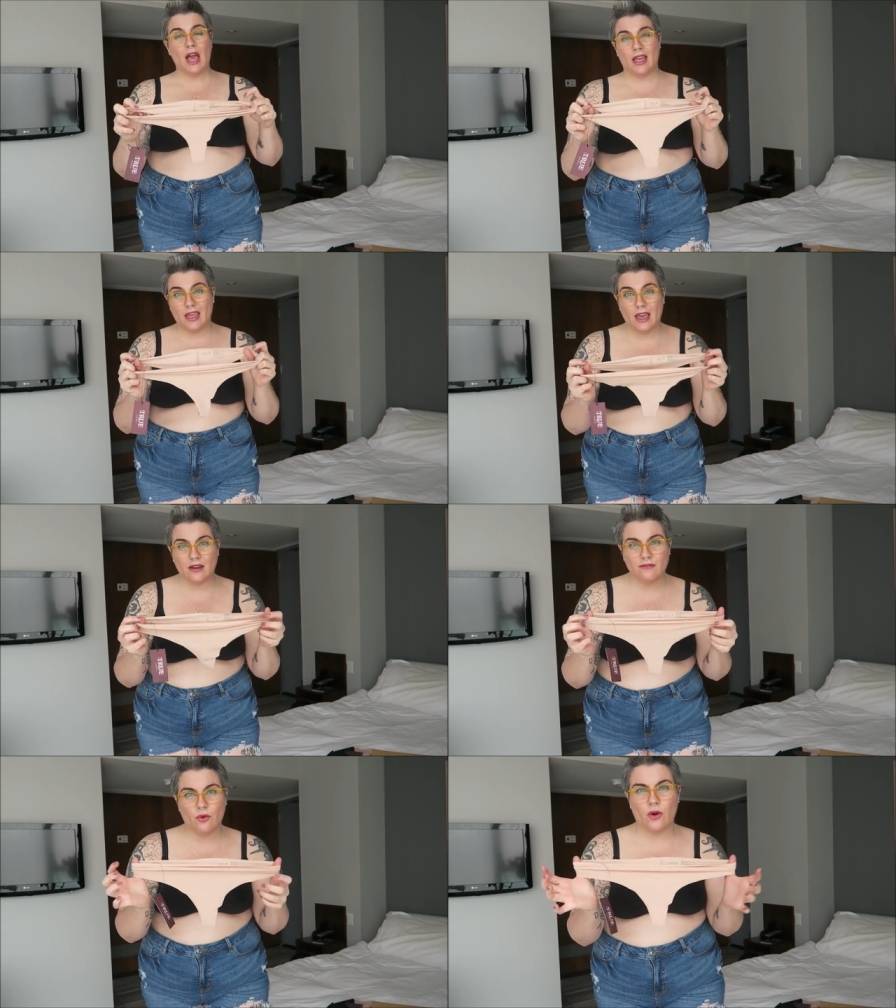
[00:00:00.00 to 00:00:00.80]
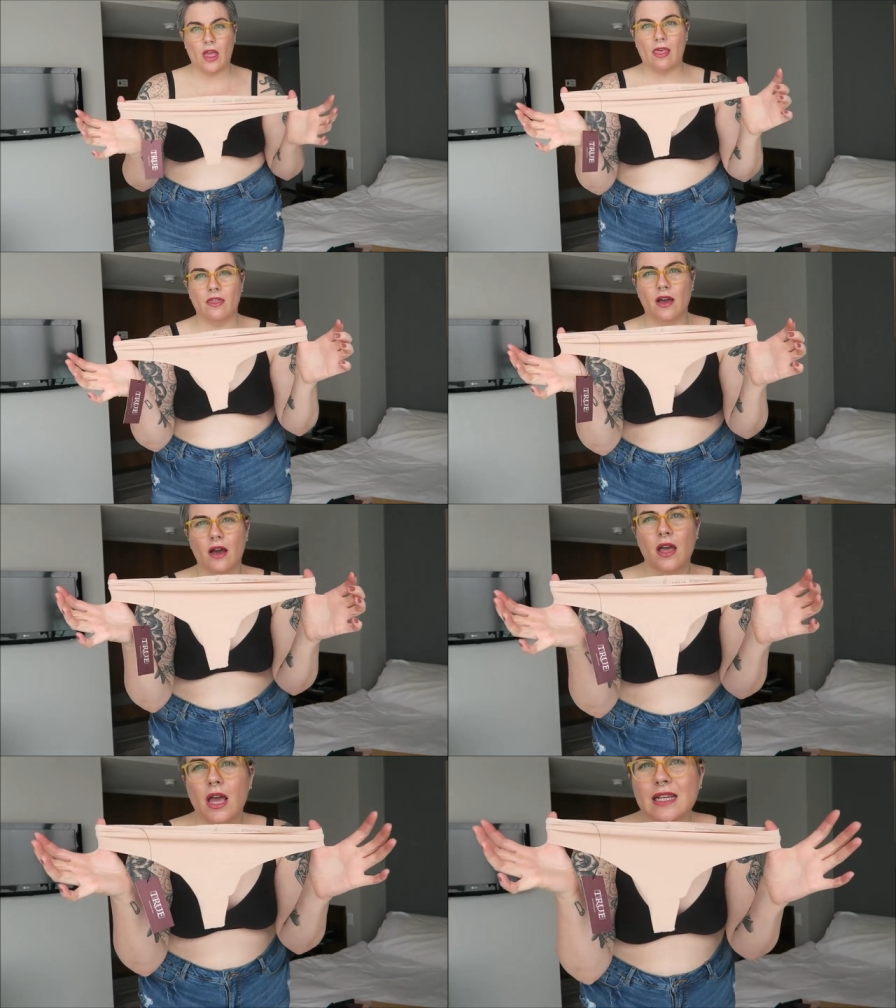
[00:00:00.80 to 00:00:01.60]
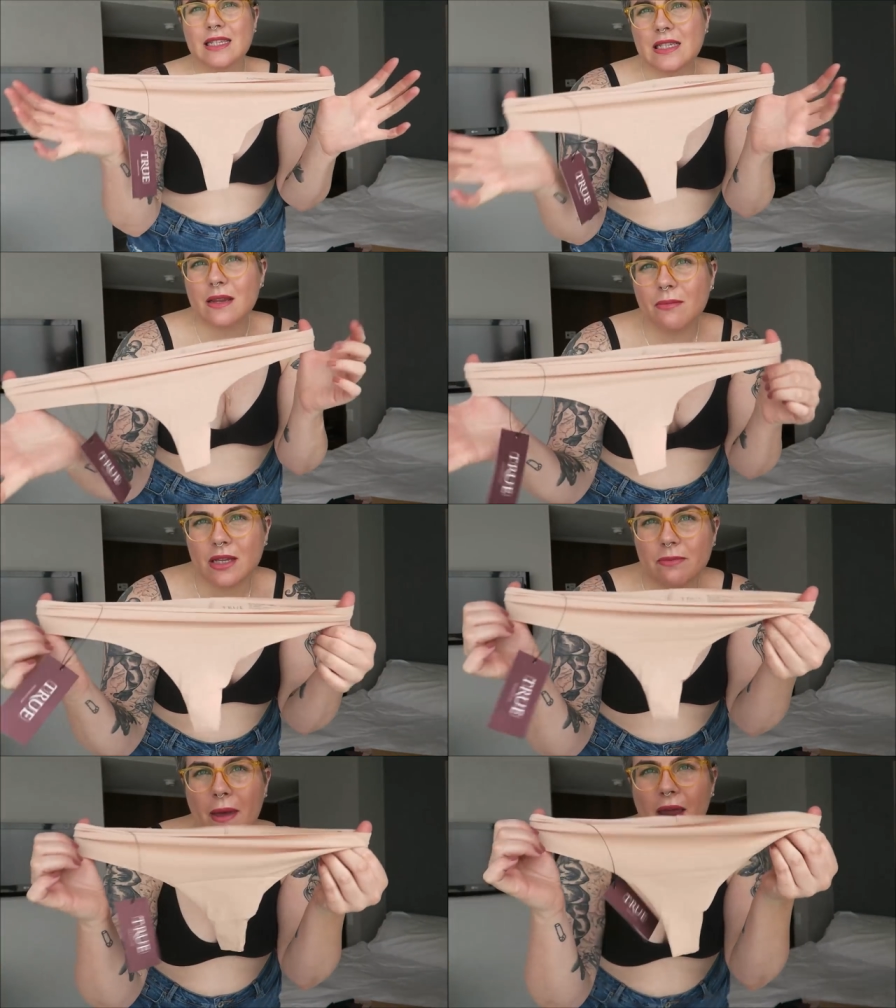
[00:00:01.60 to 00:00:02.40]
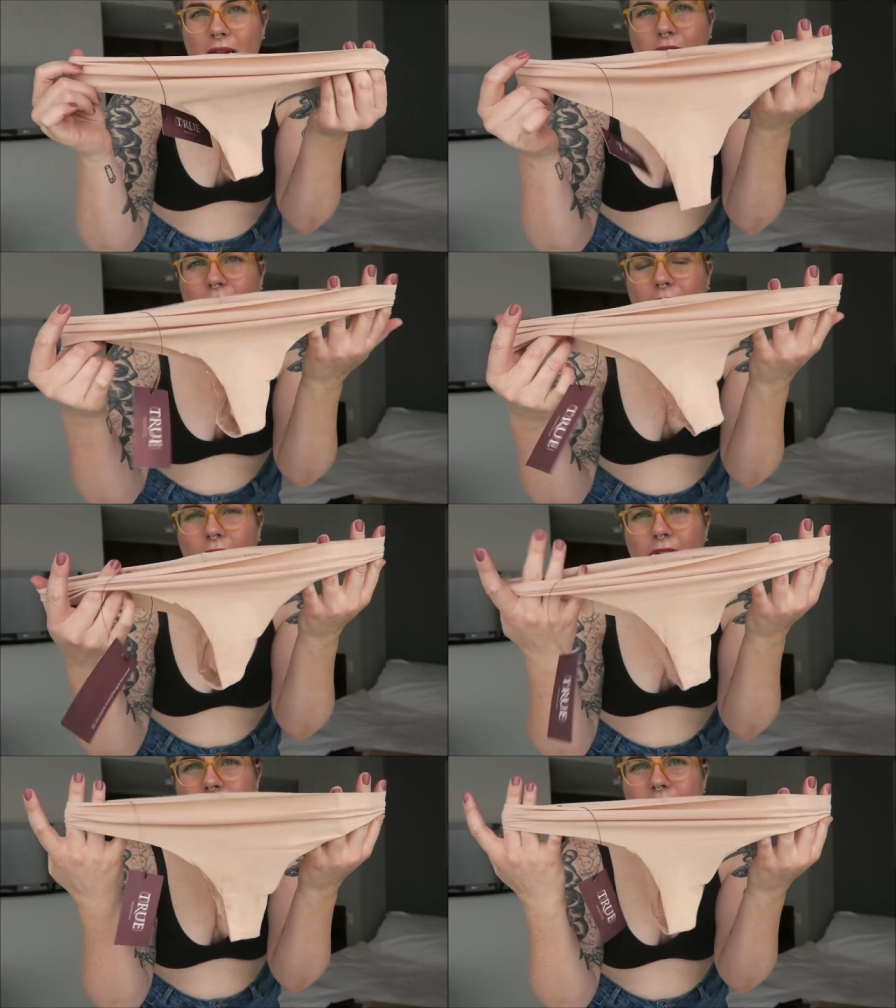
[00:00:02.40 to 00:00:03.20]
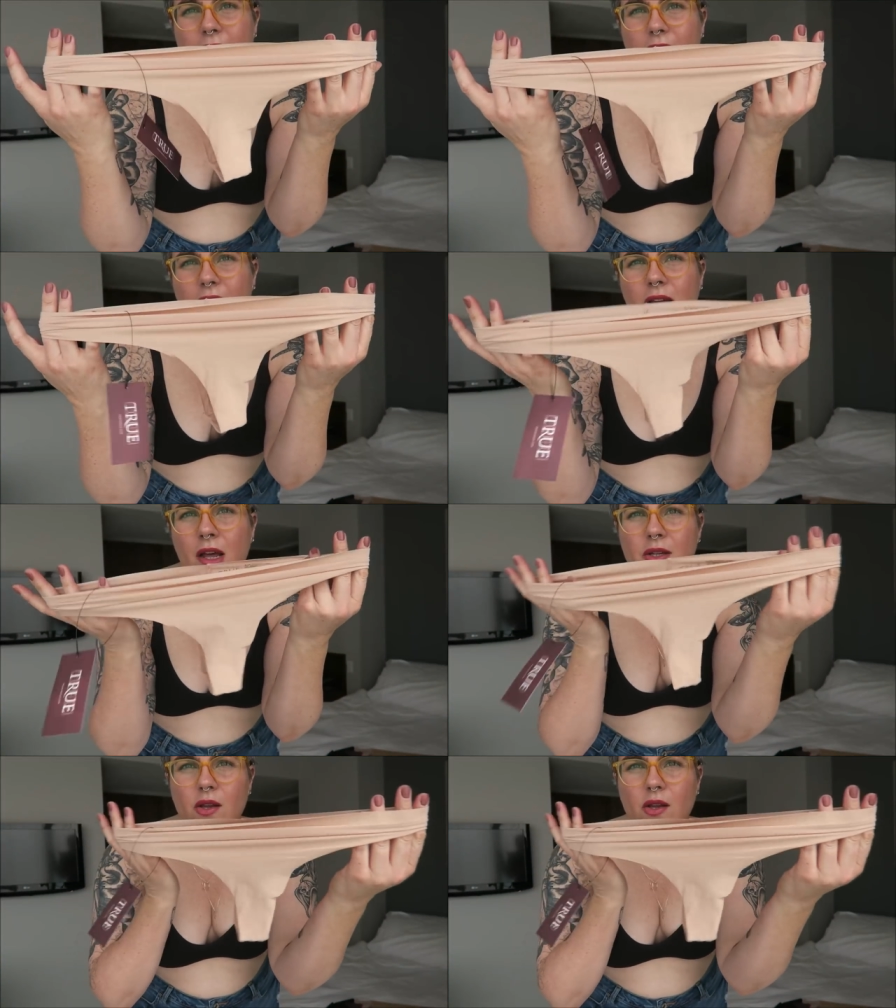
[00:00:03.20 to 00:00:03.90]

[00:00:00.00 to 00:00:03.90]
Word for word: Again, for the seamless panty line idea.